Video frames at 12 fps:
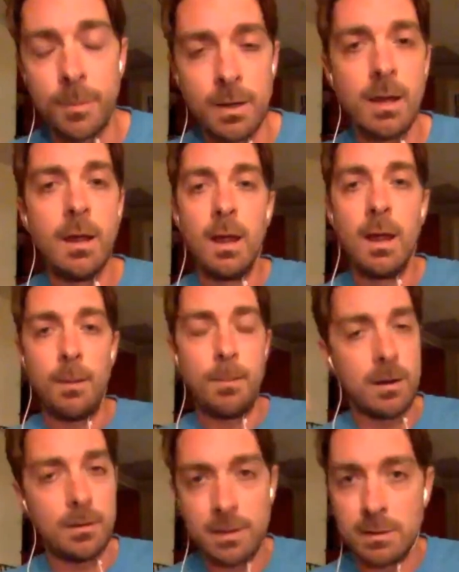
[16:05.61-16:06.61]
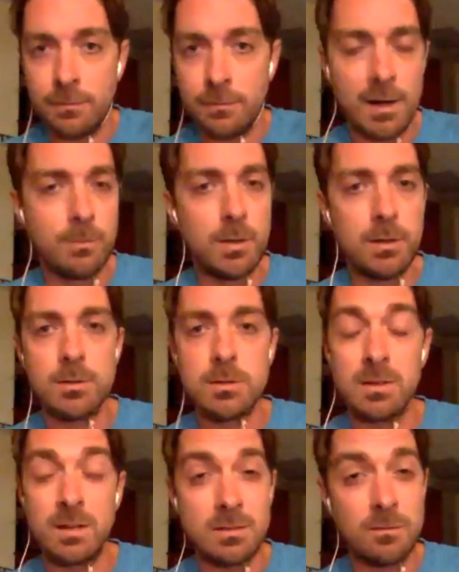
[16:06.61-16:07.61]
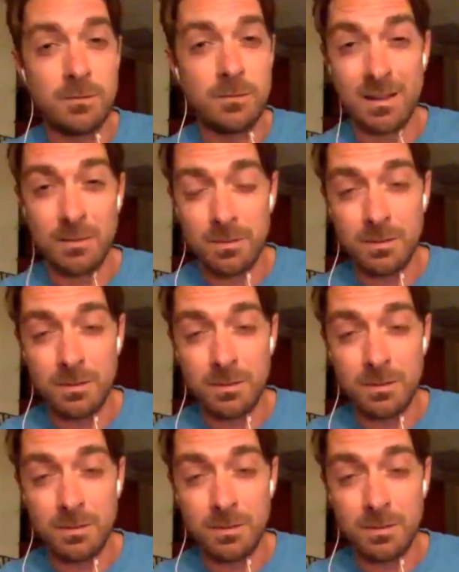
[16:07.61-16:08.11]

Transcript: But apparently in the FI community, there's lots of like